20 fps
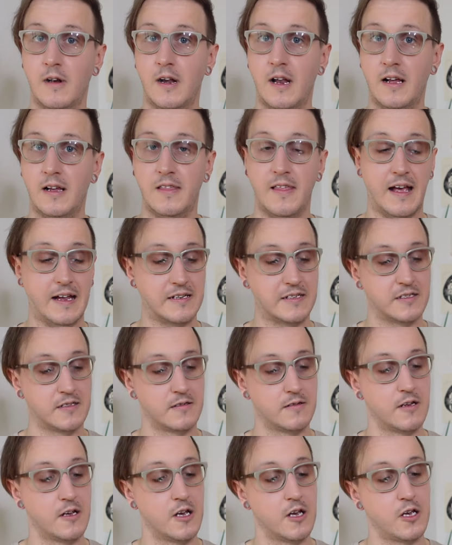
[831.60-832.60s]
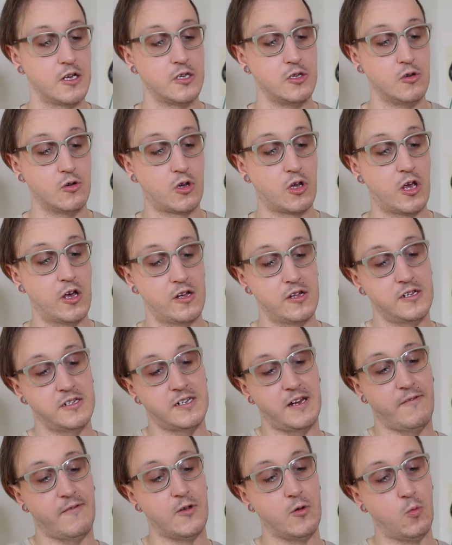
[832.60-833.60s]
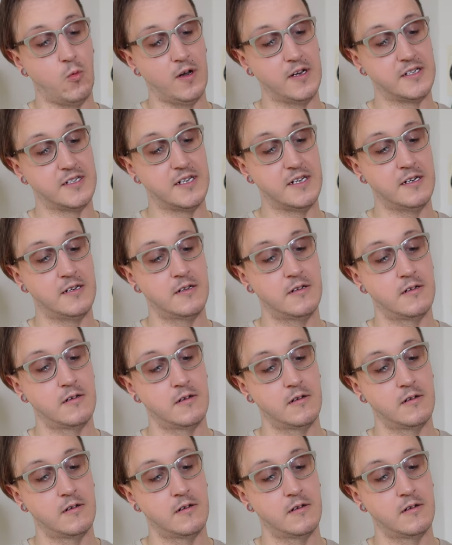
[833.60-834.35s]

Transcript: like that. You could, if you wanted,